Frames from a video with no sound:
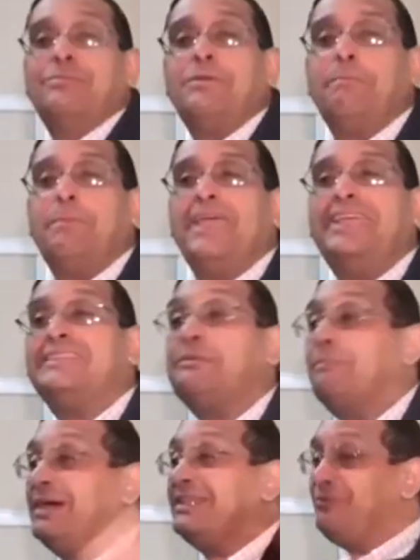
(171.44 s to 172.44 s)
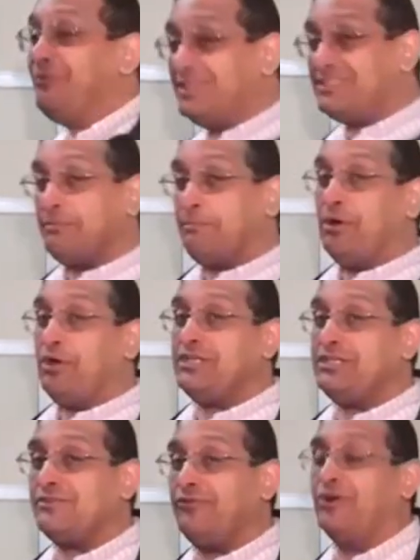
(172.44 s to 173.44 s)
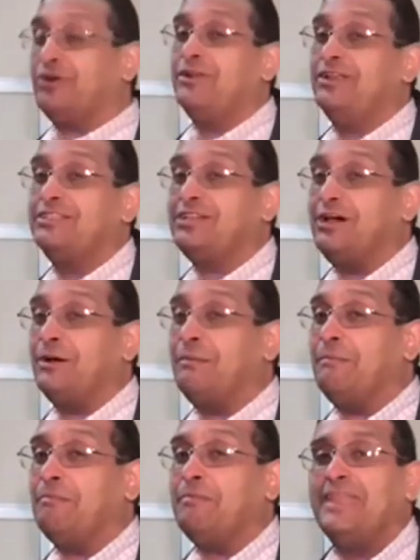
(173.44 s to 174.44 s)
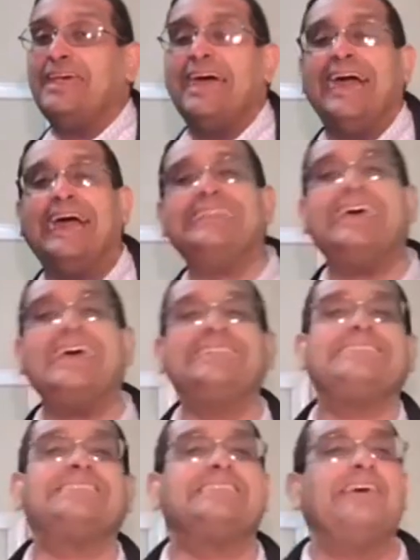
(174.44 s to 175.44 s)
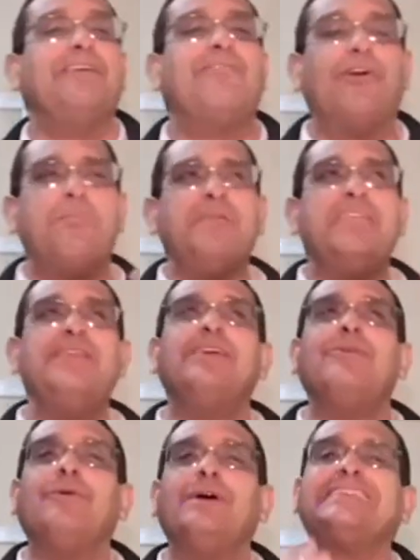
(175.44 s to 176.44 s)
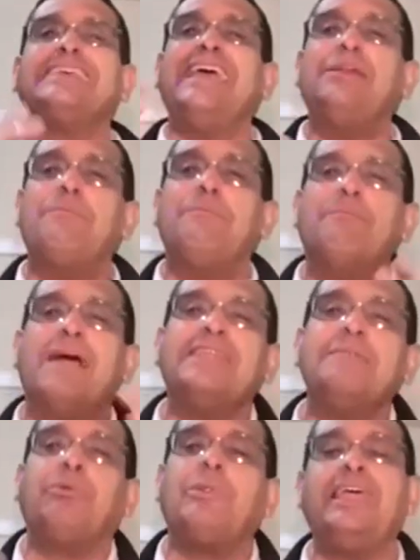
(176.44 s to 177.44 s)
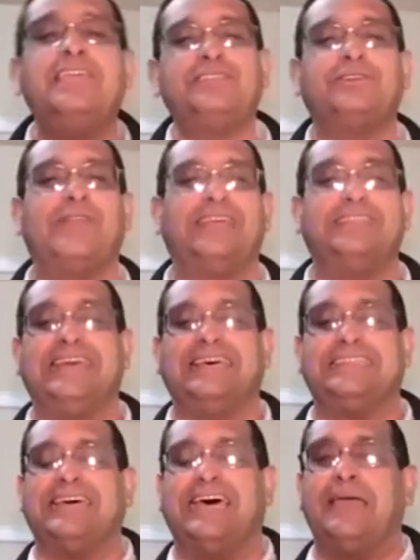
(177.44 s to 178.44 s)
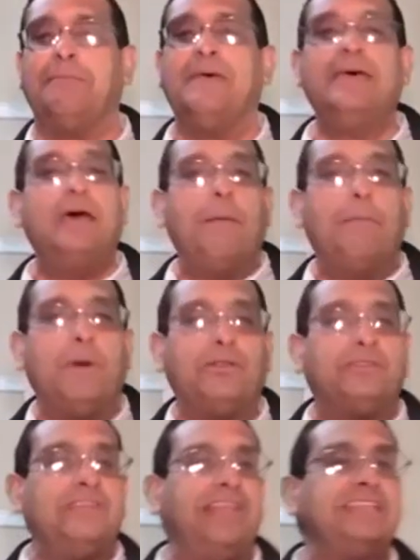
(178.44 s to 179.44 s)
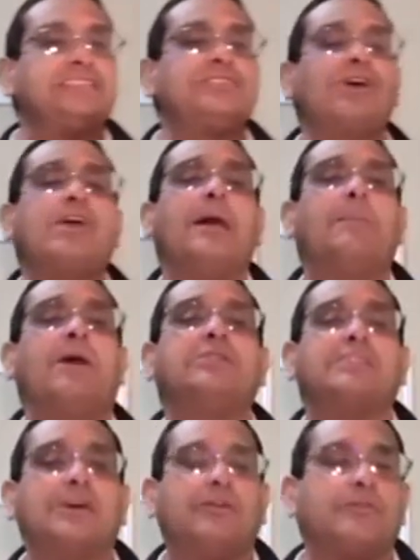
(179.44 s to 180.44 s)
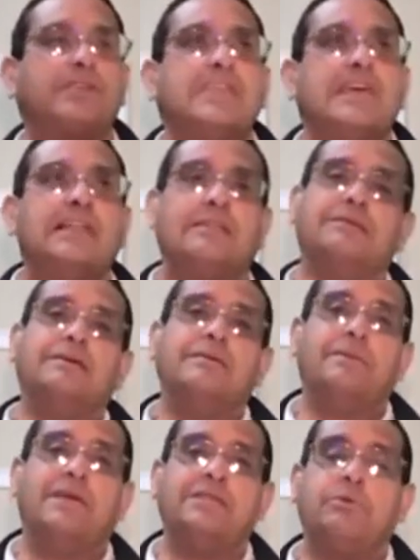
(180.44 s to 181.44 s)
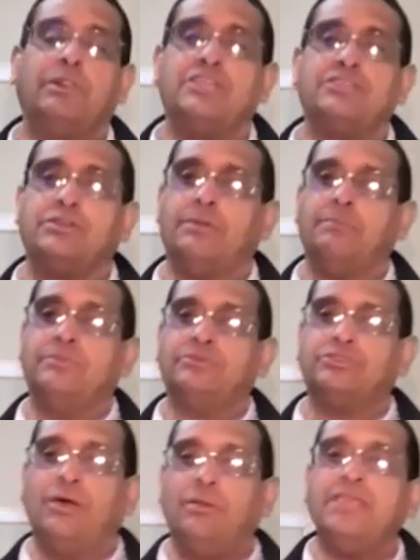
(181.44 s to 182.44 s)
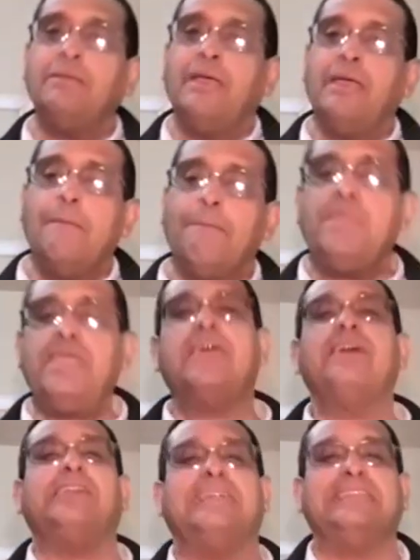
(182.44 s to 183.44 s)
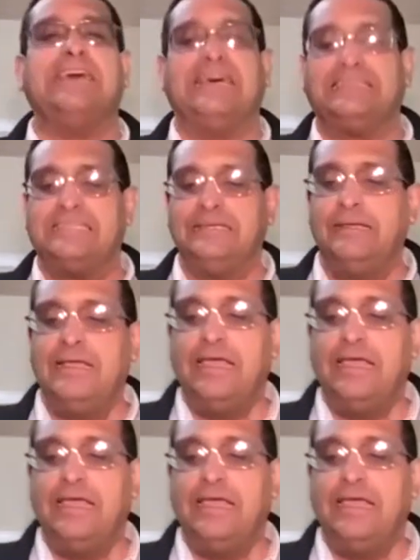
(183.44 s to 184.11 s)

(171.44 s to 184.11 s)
to be painting, but it was a punish for Tom. And that's, for me, was kind of manipulation at that time. But let's talk about the real manipulation, something bigger than that.